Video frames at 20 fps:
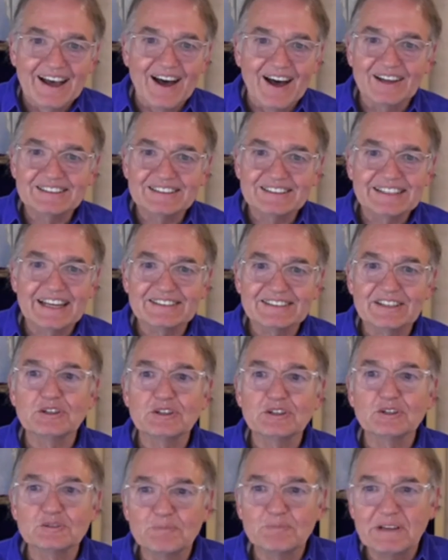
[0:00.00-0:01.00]
All she has to
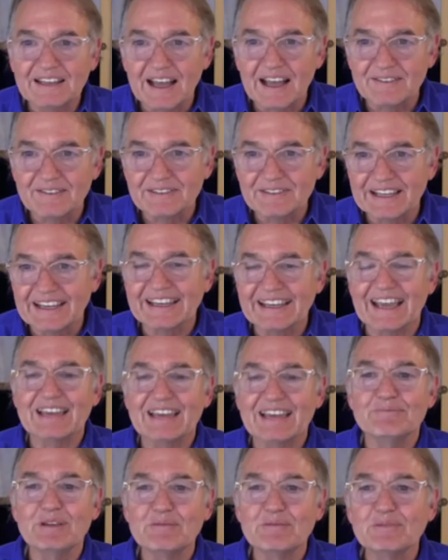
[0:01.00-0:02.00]
do is be loving
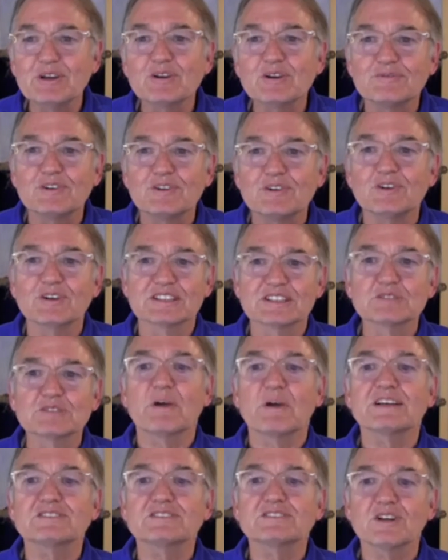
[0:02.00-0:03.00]
and be beautiful,
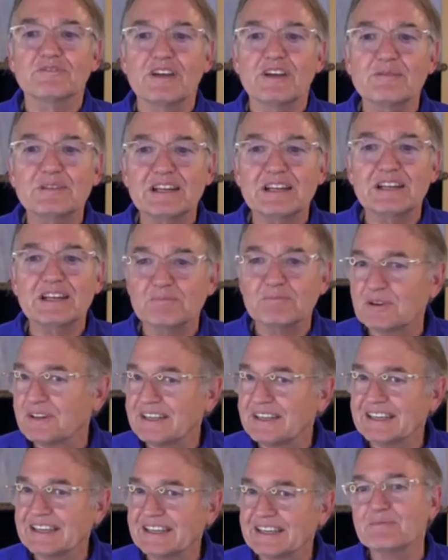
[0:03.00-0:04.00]
express her feminine
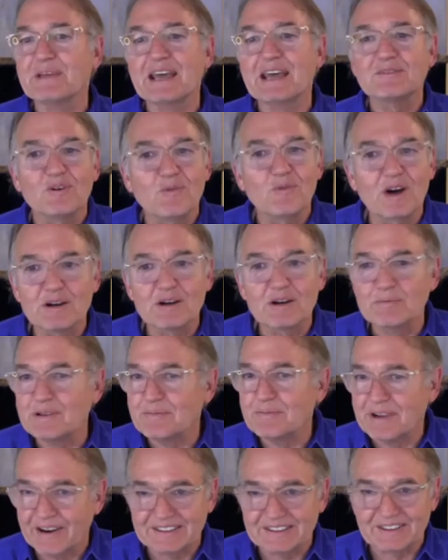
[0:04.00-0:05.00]
beauty, and a man will want to be
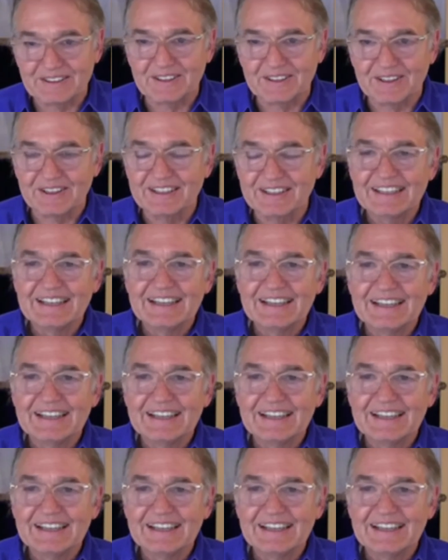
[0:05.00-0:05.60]
married to her.